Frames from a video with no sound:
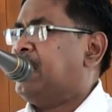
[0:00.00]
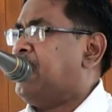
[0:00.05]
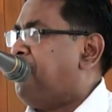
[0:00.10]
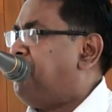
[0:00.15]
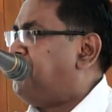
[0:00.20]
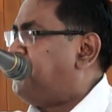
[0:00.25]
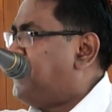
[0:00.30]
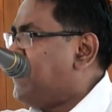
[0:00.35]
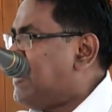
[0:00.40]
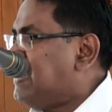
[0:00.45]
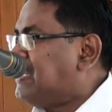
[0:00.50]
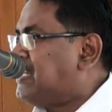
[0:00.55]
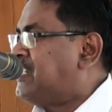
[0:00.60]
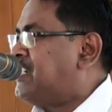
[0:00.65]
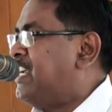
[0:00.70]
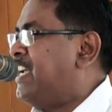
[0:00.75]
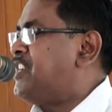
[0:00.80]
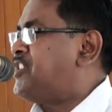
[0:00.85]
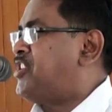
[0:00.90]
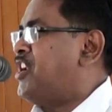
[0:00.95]
The first
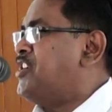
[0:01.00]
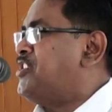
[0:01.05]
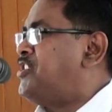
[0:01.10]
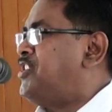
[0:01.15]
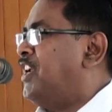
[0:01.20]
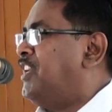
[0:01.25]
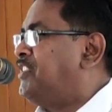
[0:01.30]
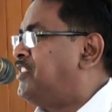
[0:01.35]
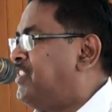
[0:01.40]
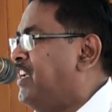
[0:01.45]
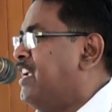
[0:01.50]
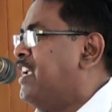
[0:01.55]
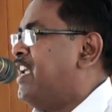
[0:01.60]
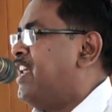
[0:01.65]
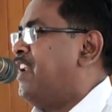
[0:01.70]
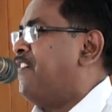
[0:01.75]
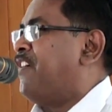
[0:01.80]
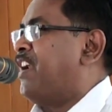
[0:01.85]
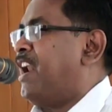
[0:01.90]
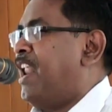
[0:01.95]
essential thing
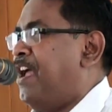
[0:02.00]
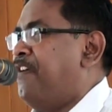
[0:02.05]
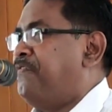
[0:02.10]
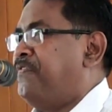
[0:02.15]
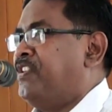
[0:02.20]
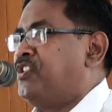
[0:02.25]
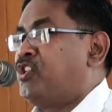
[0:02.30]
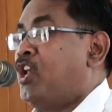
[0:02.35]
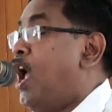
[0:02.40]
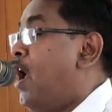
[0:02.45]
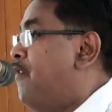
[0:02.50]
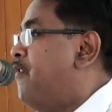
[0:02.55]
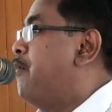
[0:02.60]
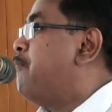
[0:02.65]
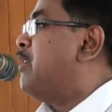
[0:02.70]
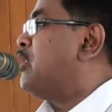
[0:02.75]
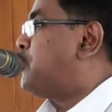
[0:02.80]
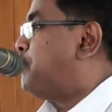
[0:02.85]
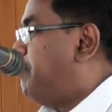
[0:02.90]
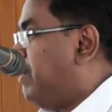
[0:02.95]
in our life is we
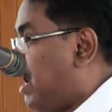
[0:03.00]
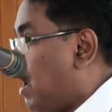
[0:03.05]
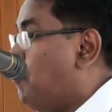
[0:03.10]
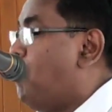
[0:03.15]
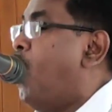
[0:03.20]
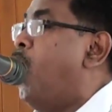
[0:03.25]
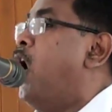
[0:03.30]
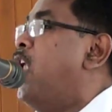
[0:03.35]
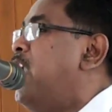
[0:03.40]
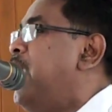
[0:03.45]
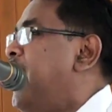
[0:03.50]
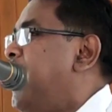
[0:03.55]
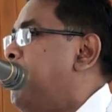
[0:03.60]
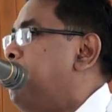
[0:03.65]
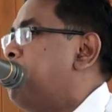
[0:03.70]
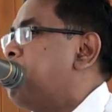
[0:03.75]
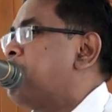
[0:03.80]
must become holy.